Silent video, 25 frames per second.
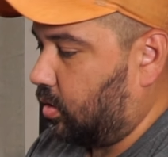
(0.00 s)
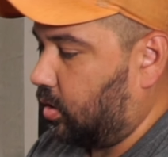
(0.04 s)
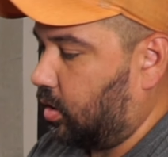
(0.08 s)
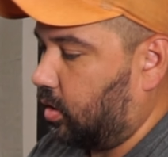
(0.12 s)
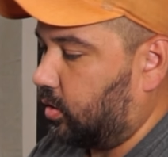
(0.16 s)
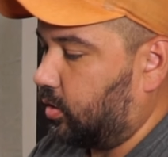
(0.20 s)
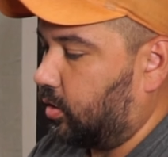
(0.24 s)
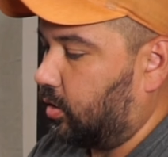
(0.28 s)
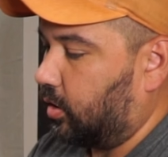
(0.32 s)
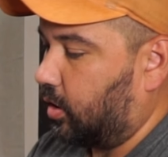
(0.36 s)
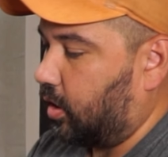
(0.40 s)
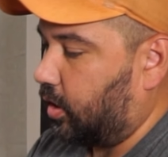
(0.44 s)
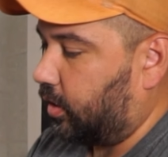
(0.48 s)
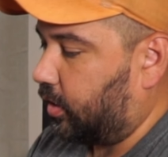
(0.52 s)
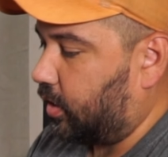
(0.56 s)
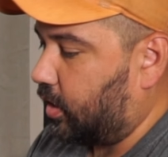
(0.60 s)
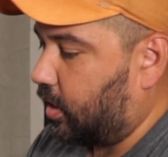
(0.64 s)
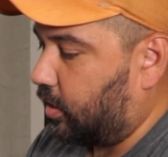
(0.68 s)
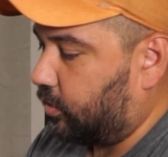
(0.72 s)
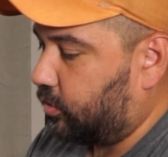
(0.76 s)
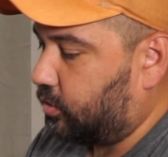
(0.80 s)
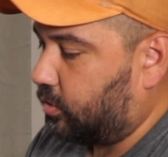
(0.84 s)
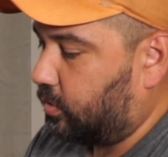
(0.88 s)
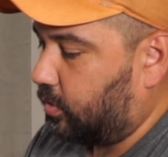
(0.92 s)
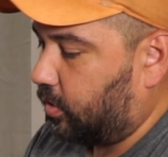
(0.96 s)
so I got the
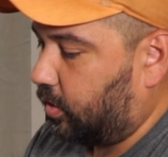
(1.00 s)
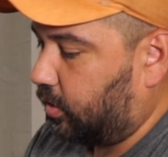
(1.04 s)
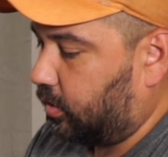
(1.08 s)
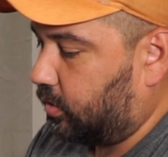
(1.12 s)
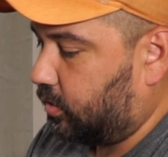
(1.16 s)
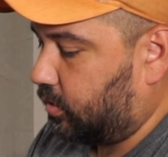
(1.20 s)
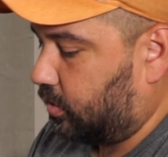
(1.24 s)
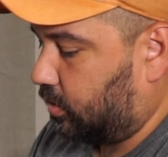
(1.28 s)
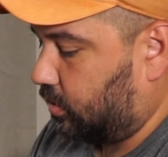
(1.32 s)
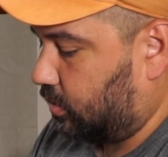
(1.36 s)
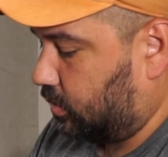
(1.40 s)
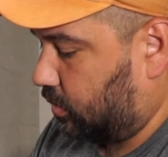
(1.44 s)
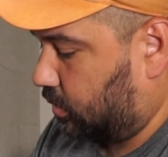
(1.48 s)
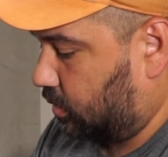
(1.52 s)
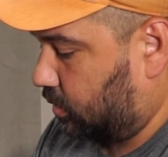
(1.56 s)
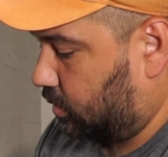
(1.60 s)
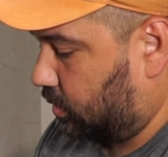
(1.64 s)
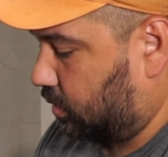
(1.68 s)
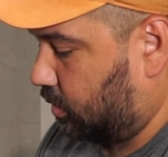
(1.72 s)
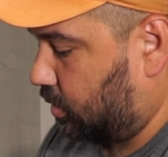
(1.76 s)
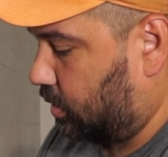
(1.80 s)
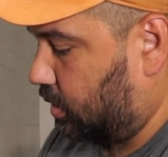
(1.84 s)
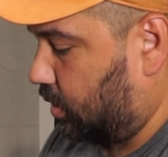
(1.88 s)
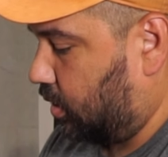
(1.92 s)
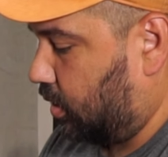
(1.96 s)
Altoids.
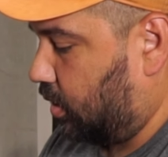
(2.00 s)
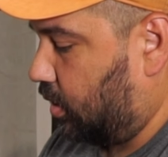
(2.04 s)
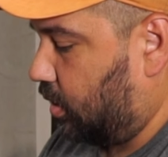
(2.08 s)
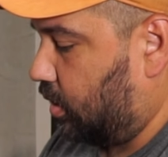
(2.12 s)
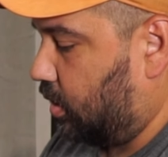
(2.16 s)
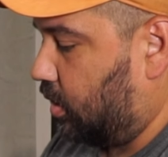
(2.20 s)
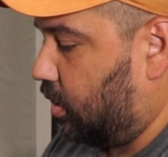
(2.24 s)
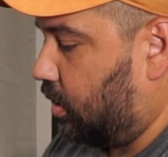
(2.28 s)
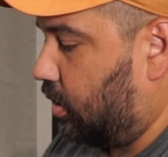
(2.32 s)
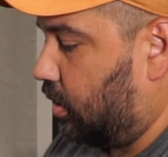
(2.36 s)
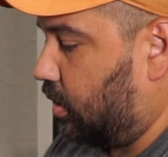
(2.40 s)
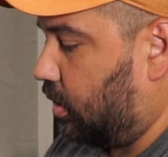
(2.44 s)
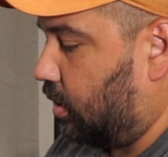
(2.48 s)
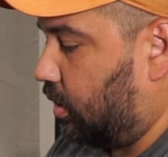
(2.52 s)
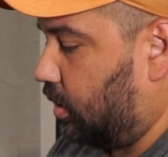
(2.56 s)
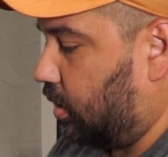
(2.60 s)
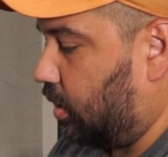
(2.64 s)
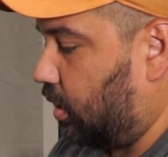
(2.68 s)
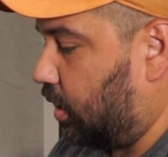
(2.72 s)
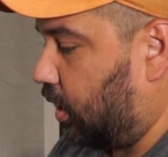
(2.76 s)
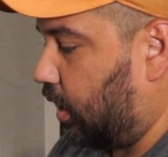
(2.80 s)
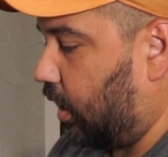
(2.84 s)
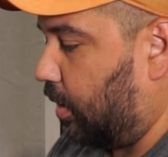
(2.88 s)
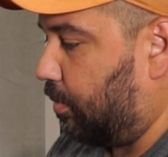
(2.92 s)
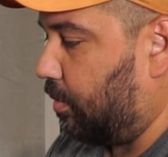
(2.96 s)

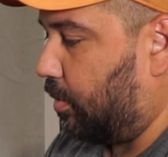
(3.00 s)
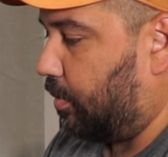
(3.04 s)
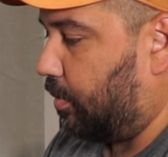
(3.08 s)
I came